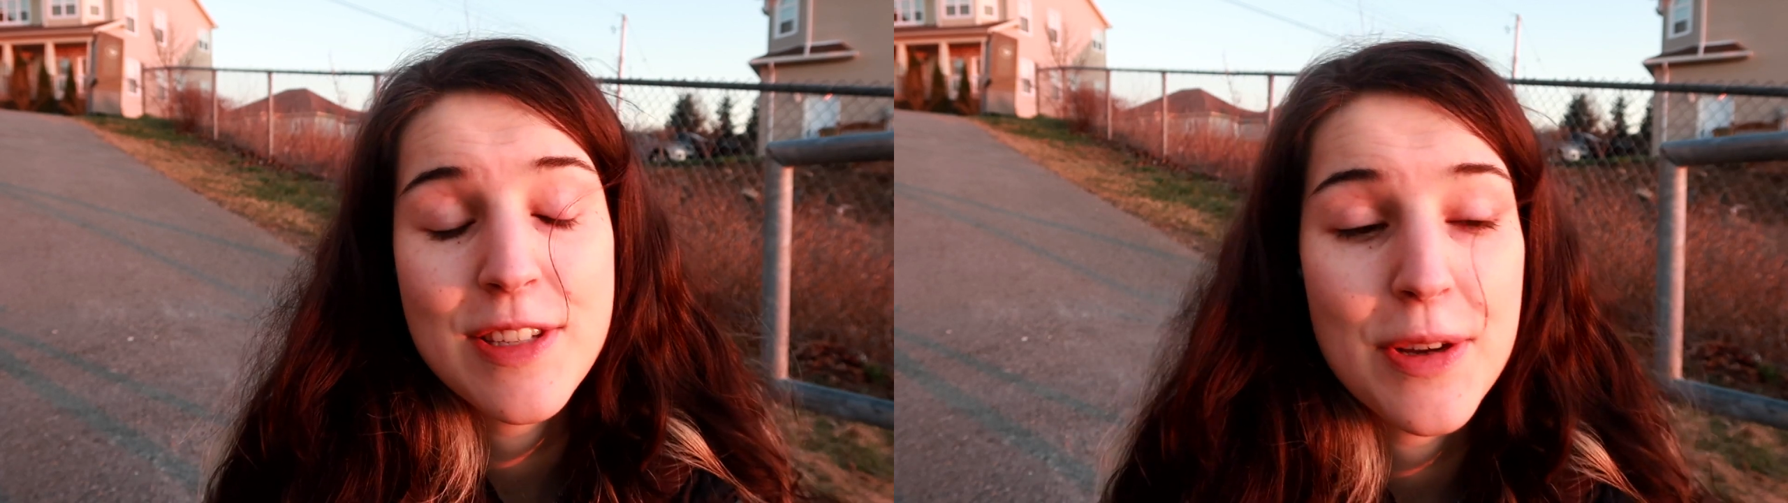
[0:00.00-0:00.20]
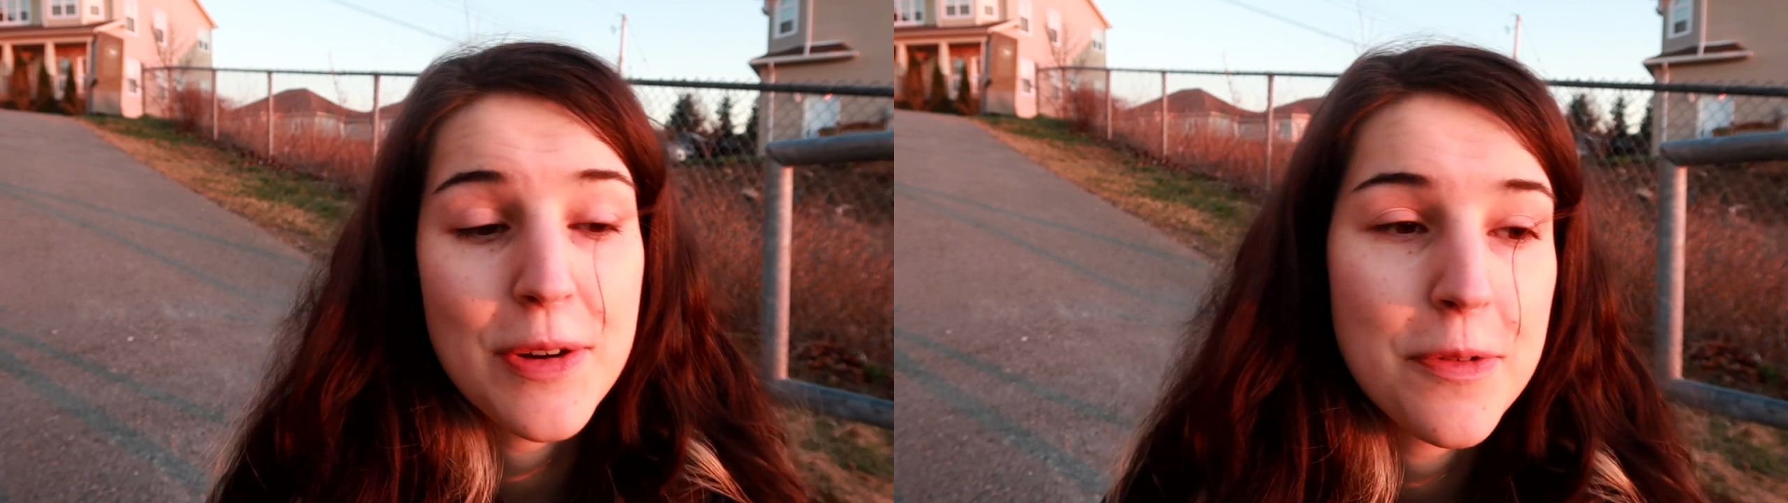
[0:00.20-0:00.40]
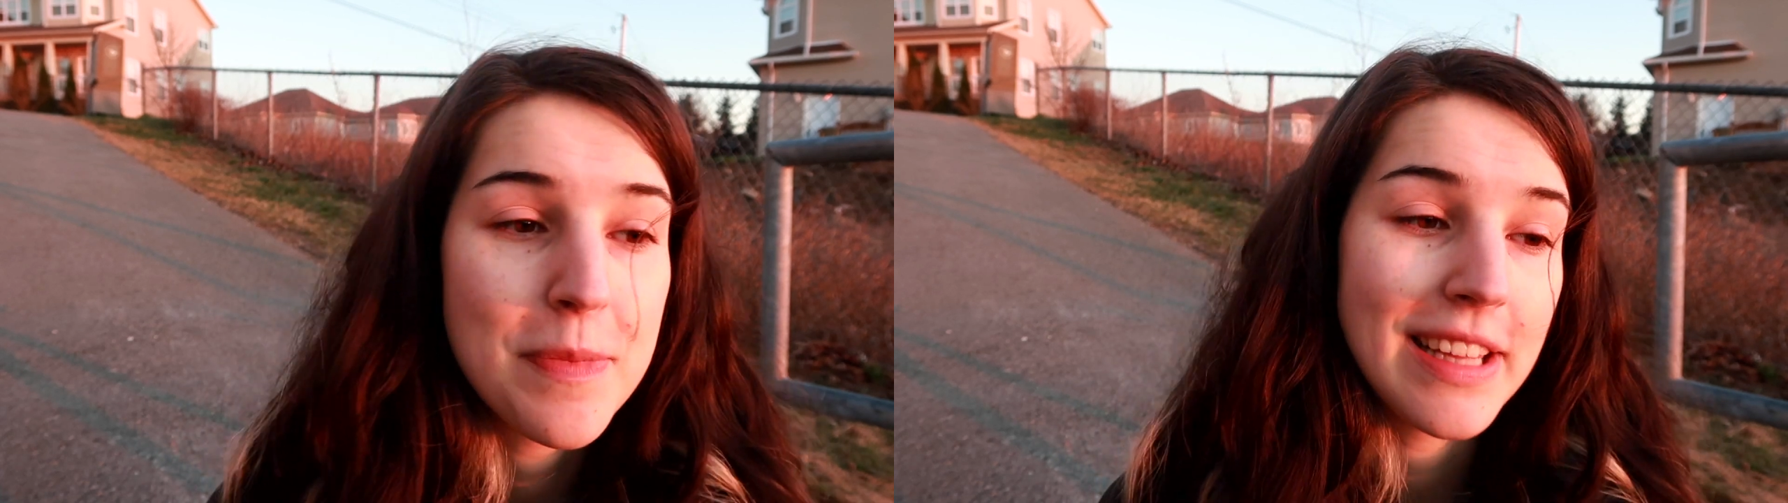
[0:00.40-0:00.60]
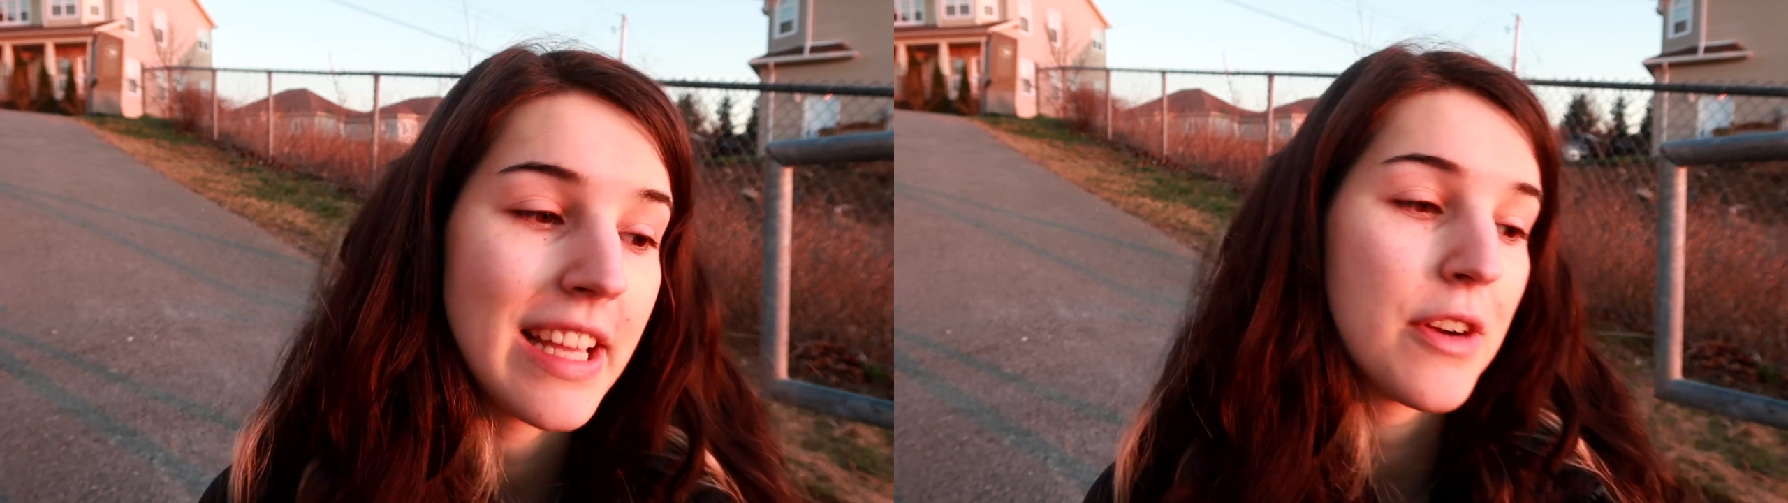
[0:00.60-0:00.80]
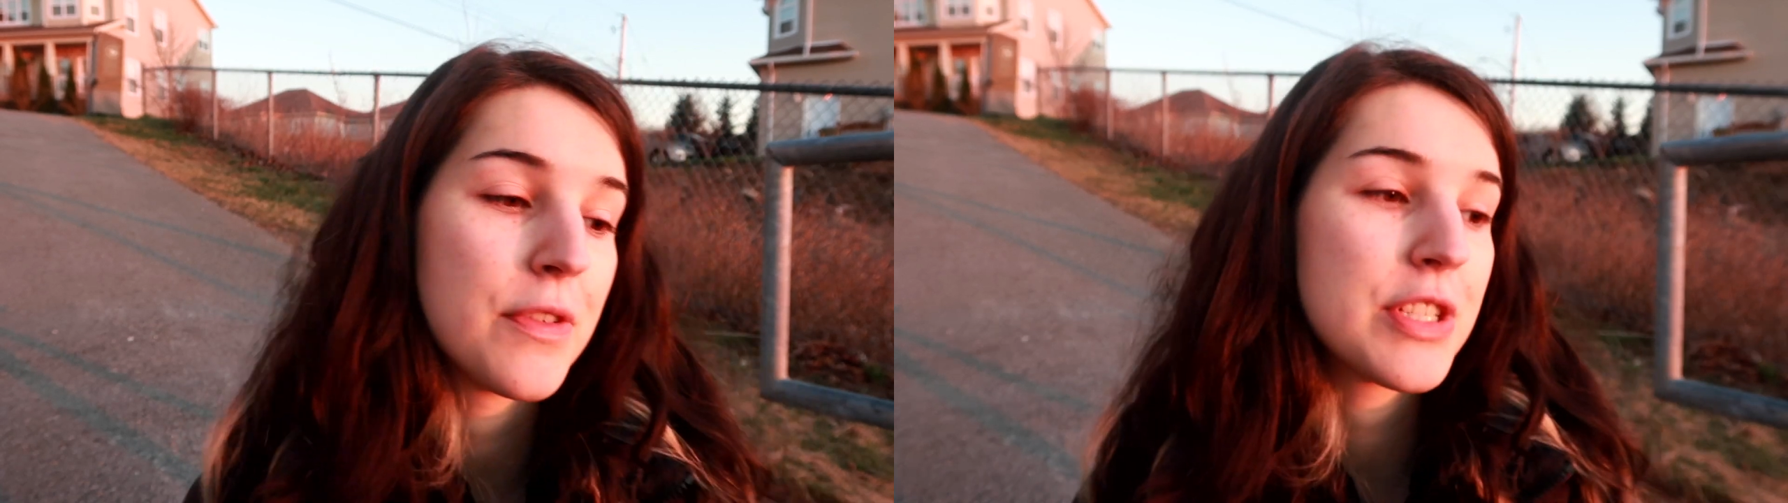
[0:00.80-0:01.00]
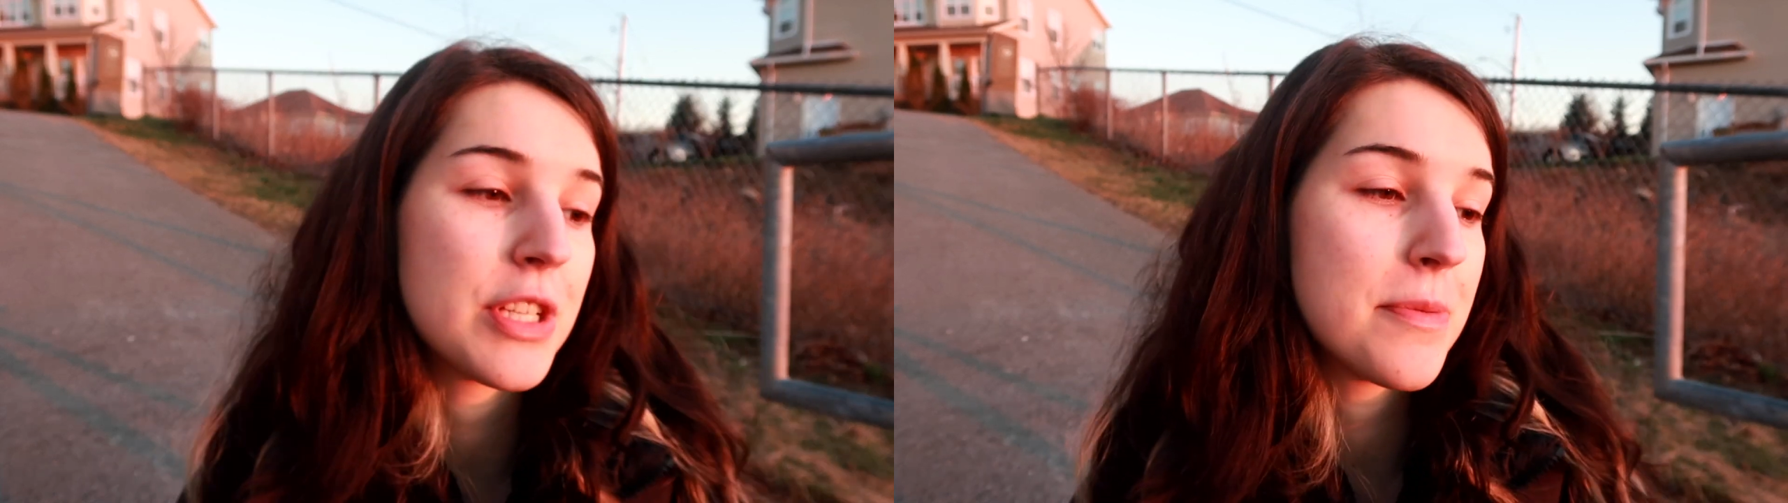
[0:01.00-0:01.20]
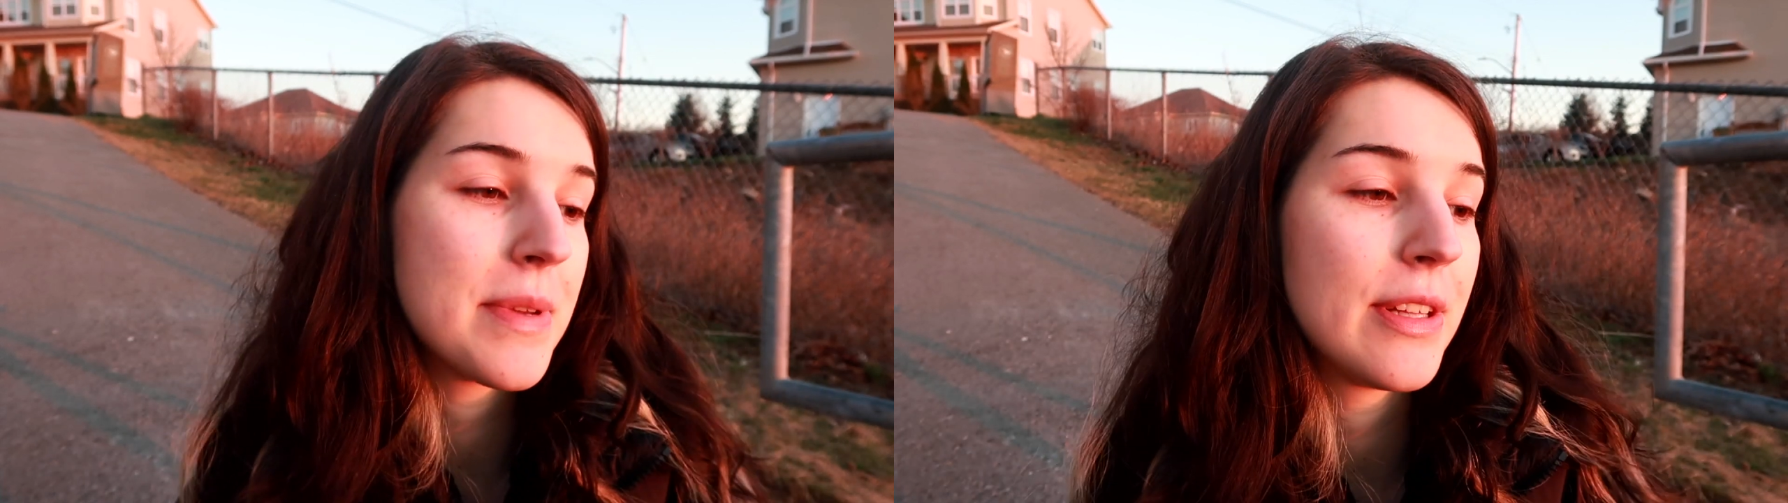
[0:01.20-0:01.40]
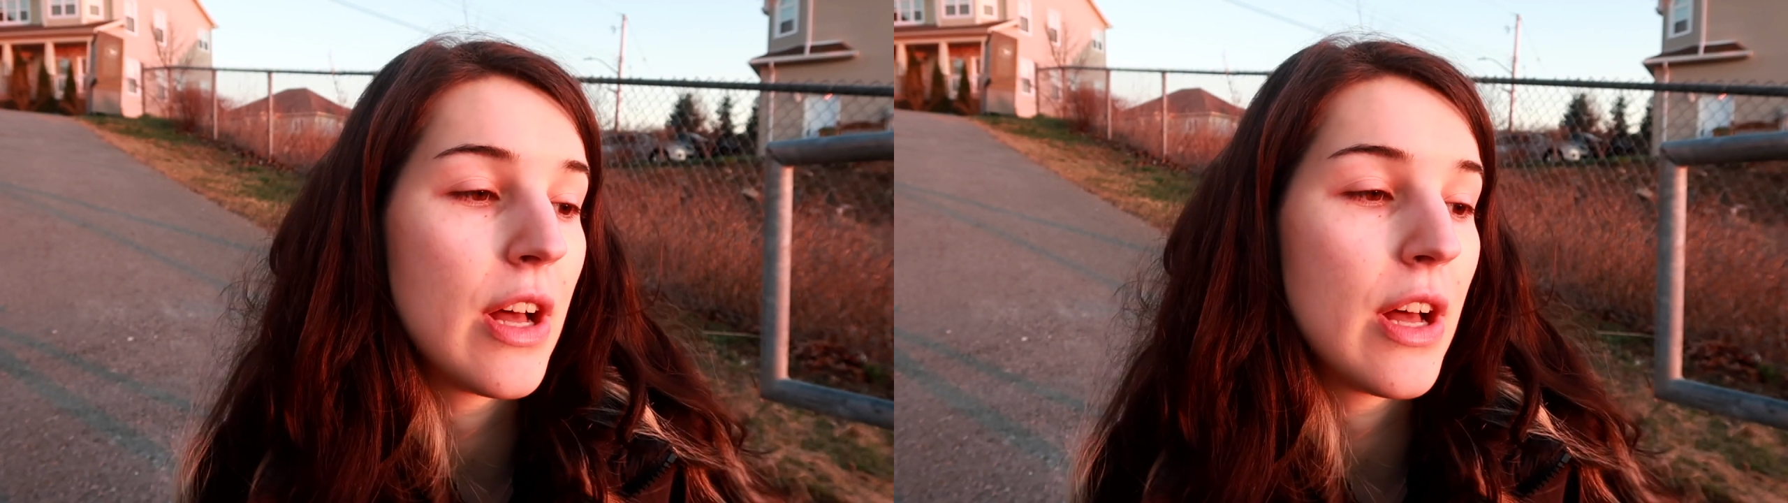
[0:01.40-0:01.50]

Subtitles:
So my layover is going to be a